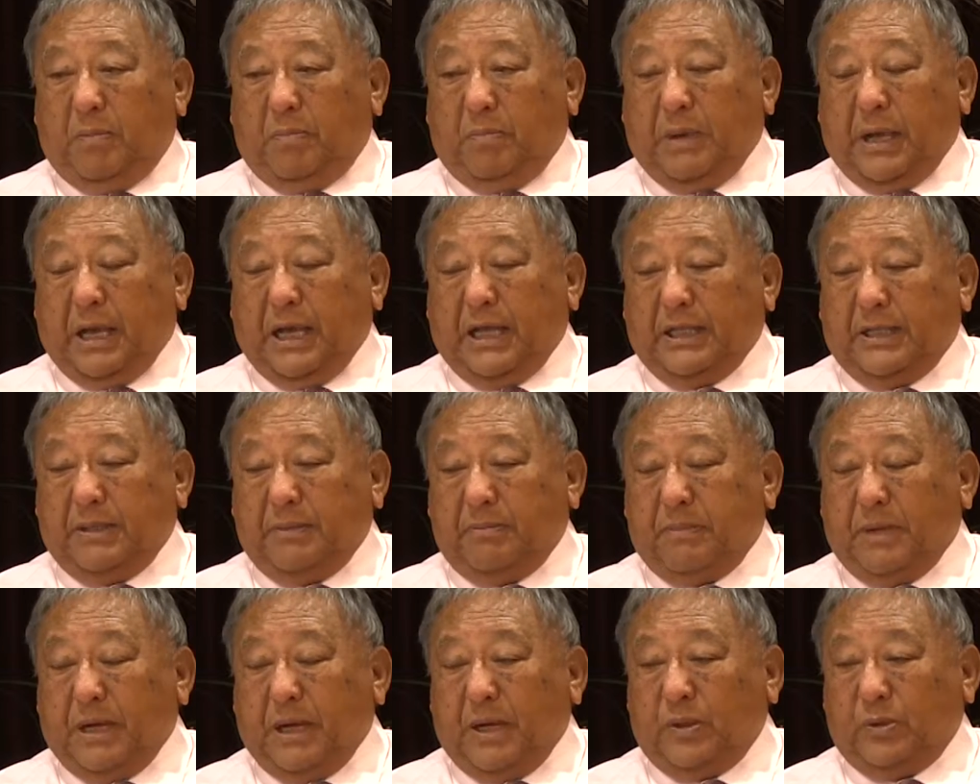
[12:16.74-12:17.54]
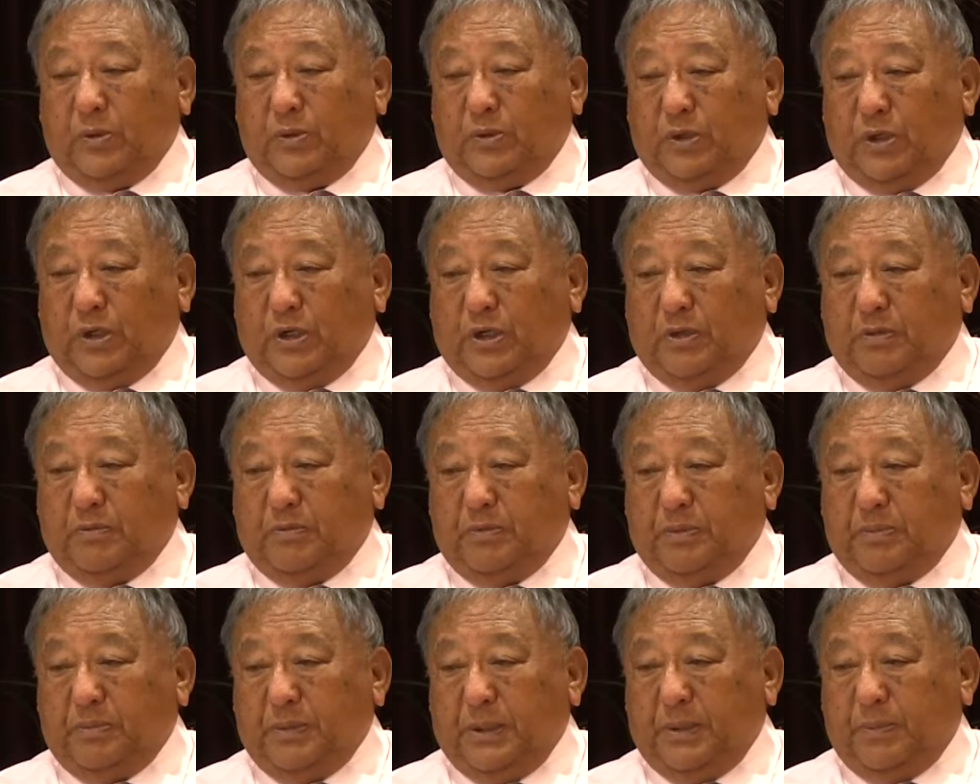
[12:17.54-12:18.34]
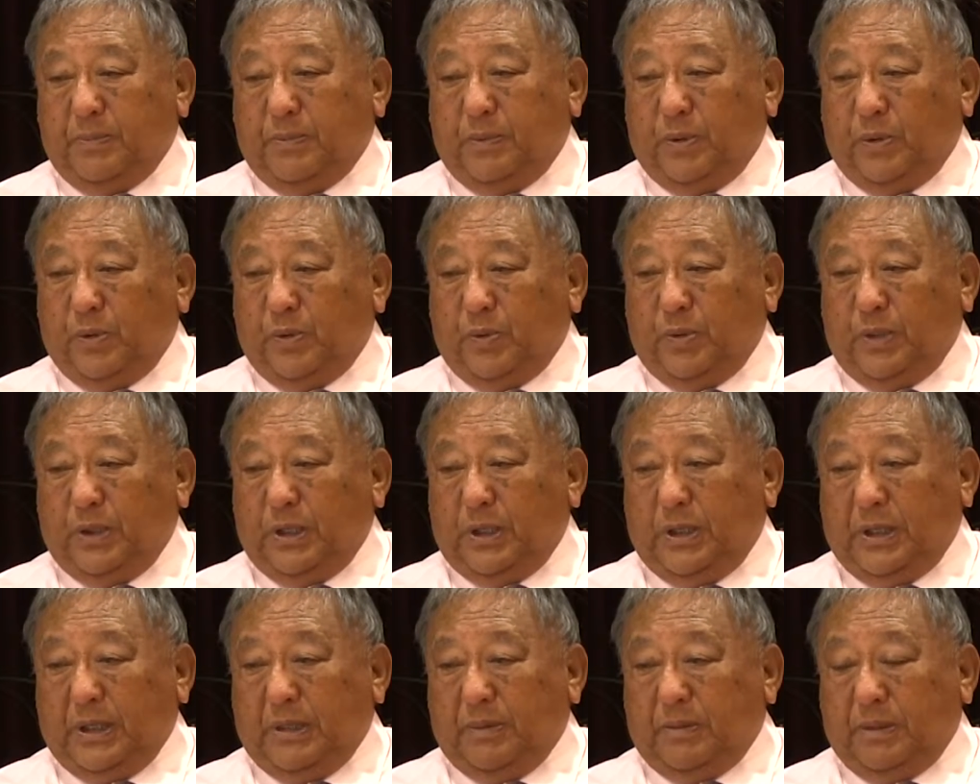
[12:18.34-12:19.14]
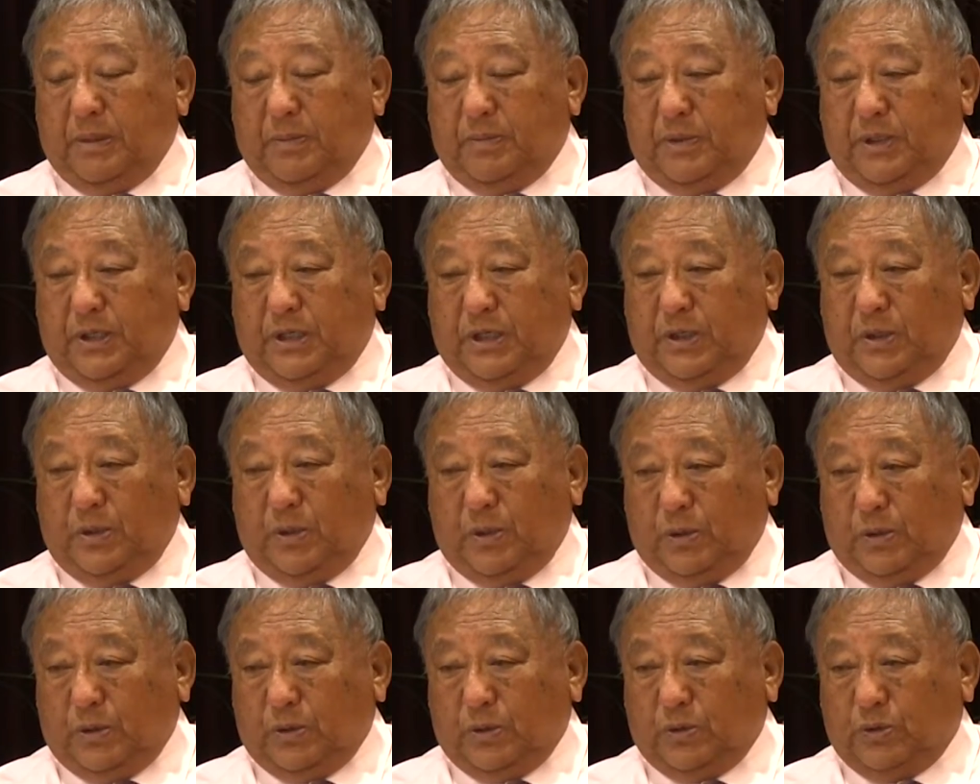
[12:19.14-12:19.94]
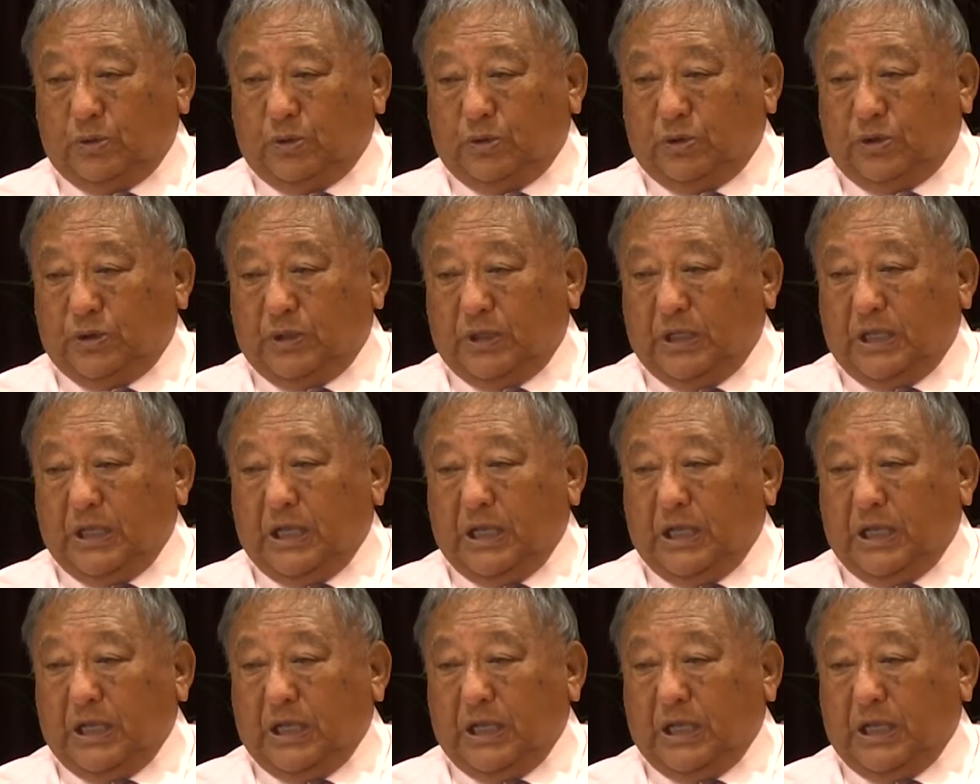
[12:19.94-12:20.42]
by the mouth of people, we, everybody knows.